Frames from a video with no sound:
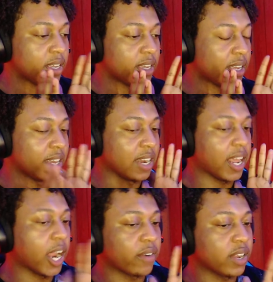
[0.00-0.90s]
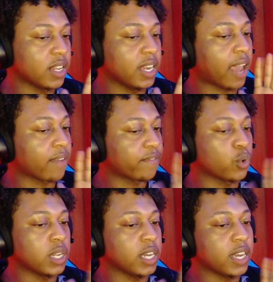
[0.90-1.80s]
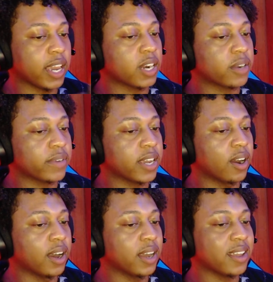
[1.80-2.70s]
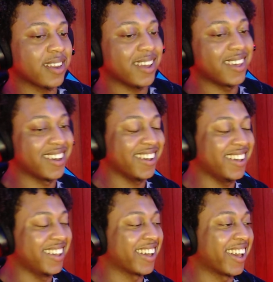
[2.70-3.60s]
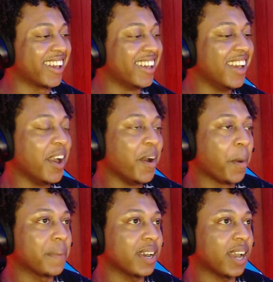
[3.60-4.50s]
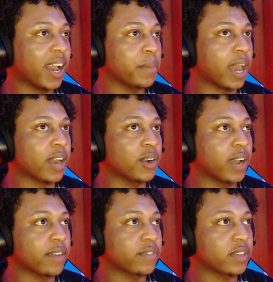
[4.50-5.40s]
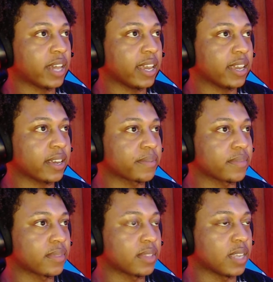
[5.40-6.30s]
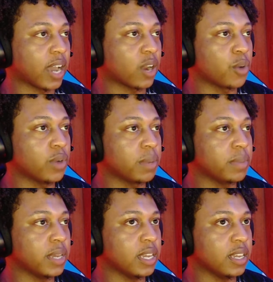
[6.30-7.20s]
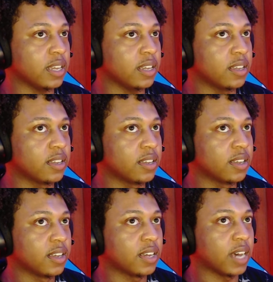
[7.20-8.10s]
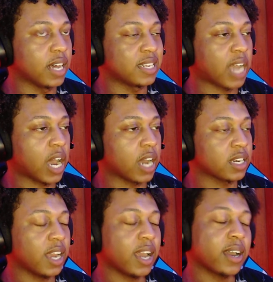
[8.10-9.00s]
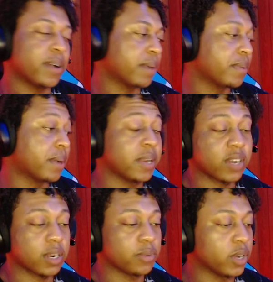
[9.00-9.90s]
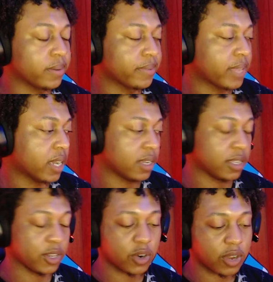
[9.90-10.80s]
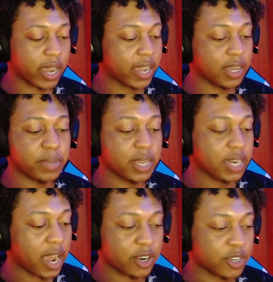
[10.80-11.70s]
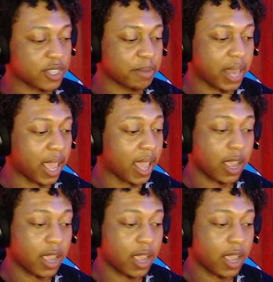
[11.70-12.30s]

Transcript: inherently like fully ignorant on it. But I mean, I don't know. I feel like I don't want to be a doc. No, I'm never gonna. Well, you don't know. I could be a doctor someday,